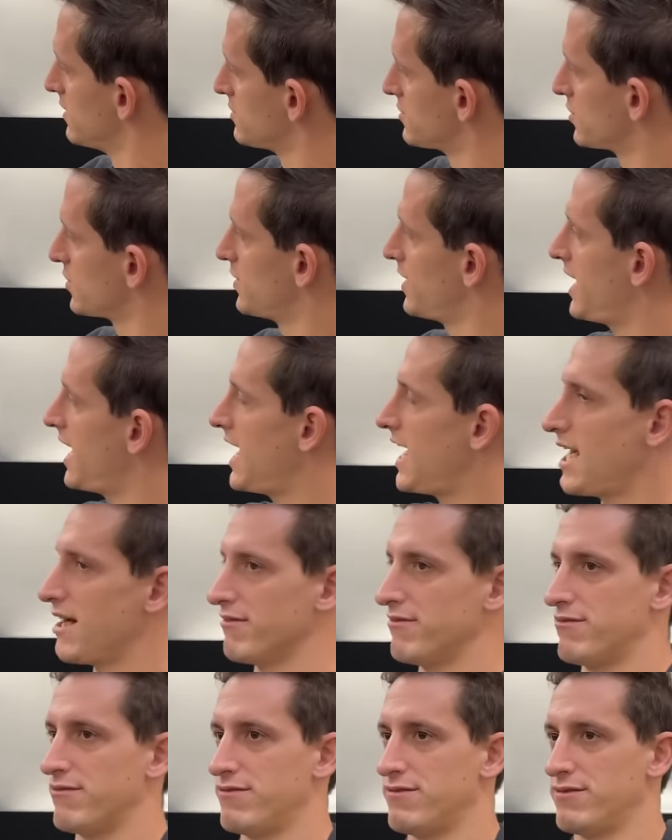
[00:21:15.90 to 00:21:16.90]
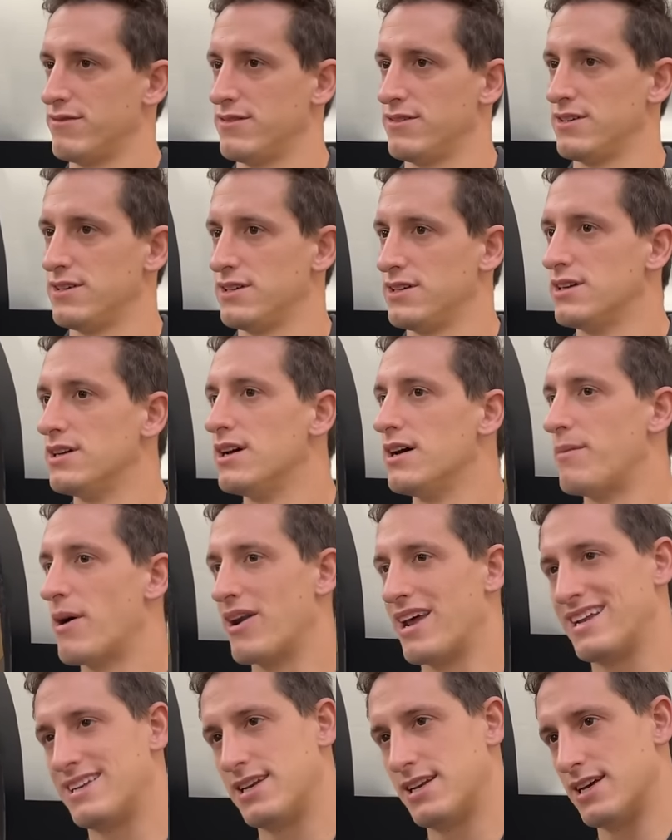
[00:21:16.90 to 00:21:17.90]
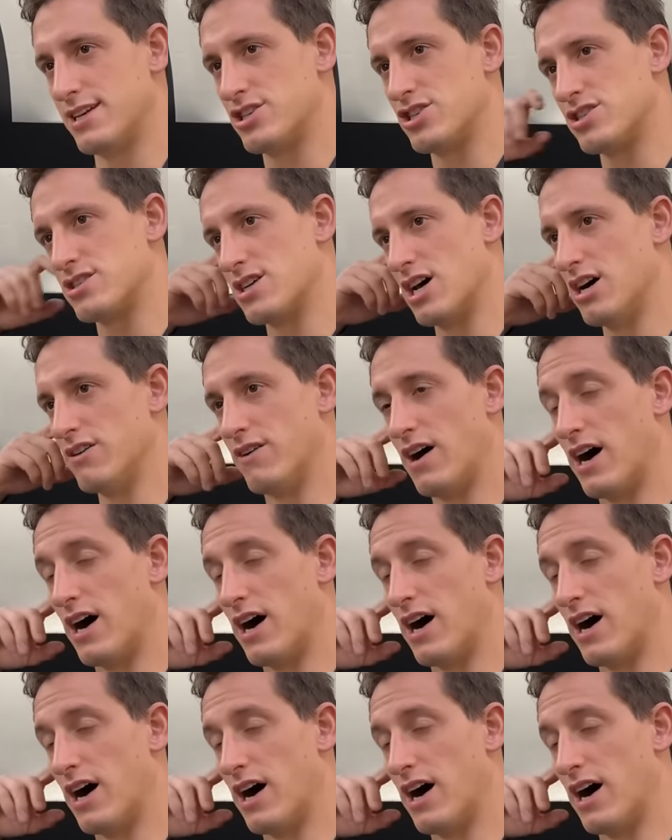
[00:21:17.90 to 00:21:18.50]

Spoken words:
So you have about 18 inches of